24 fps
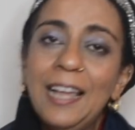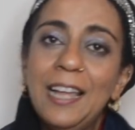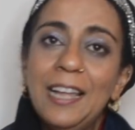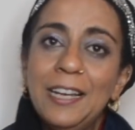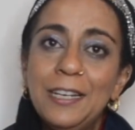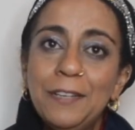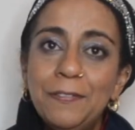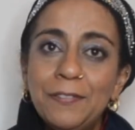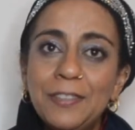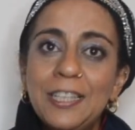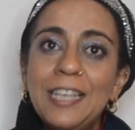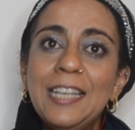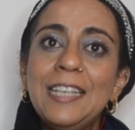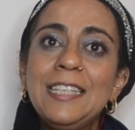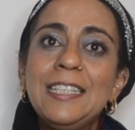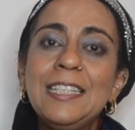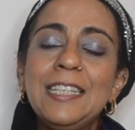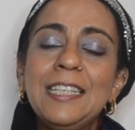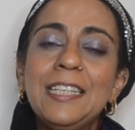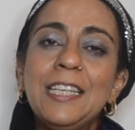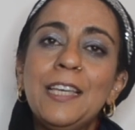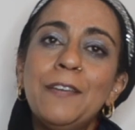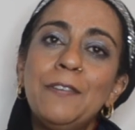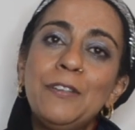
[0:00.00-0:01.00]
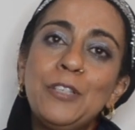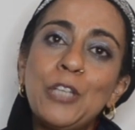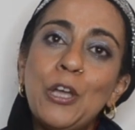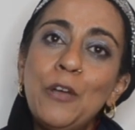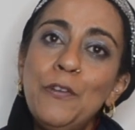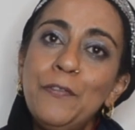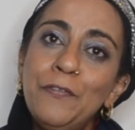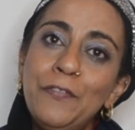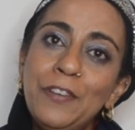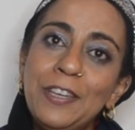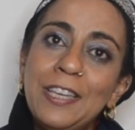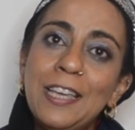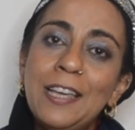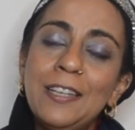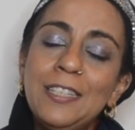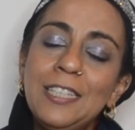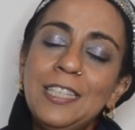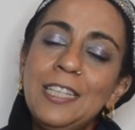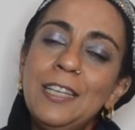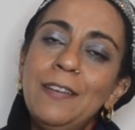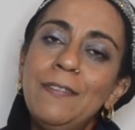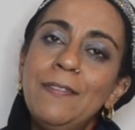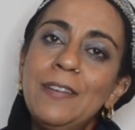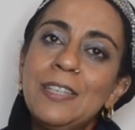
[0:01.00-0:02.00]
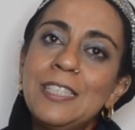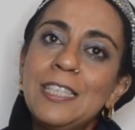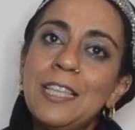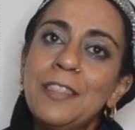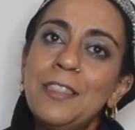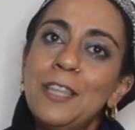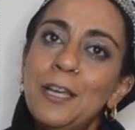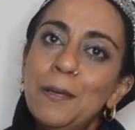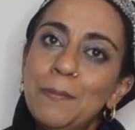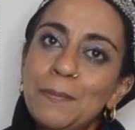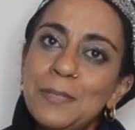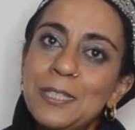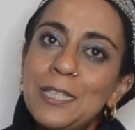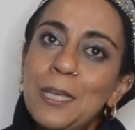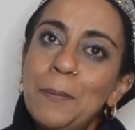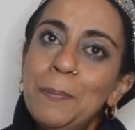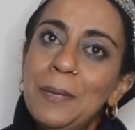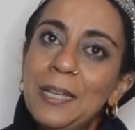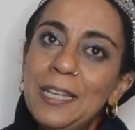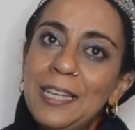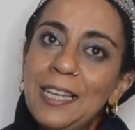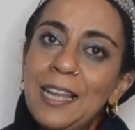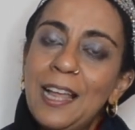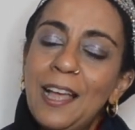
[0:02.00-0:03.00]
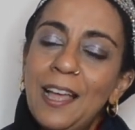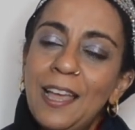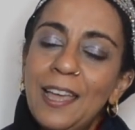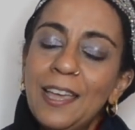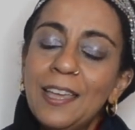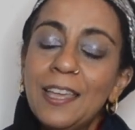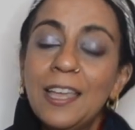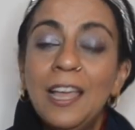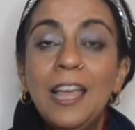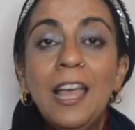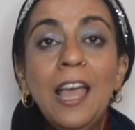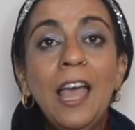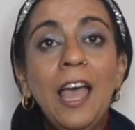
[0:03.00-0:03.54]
and if they did, don't forget to give us a thumbs up and like,